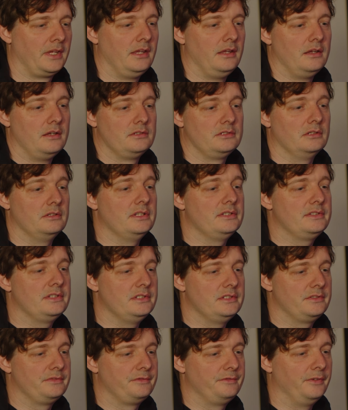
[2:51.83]
So this
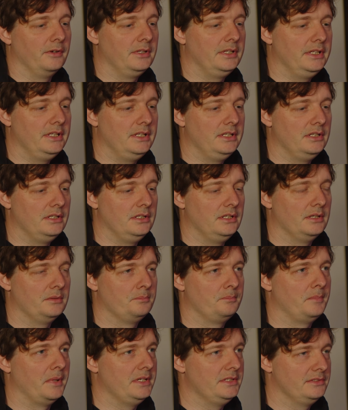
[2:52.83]
is fully
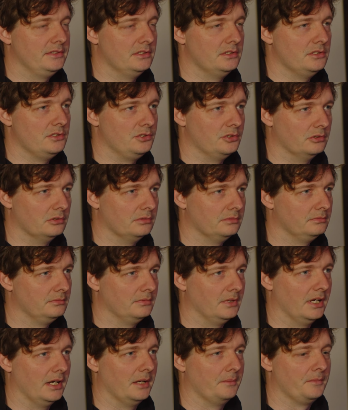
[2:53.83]
based in Azure.
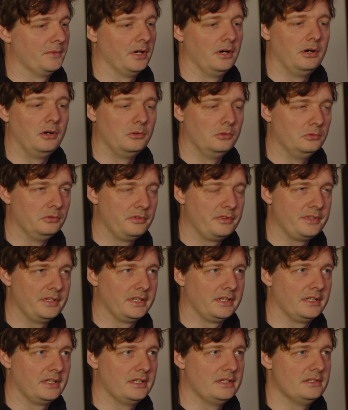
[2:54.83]
The whole
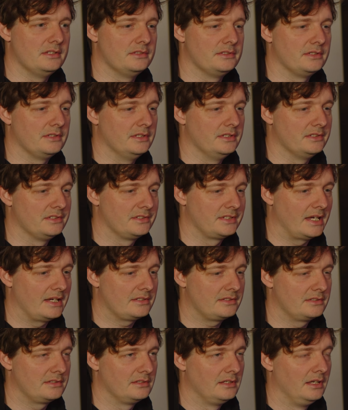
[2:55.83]
thing is
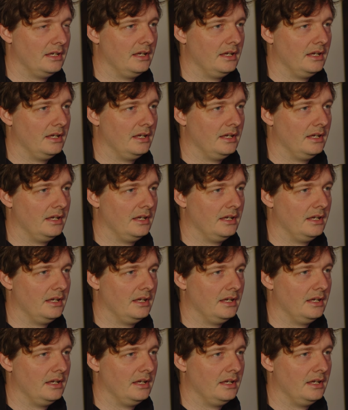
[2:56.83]
SaaS.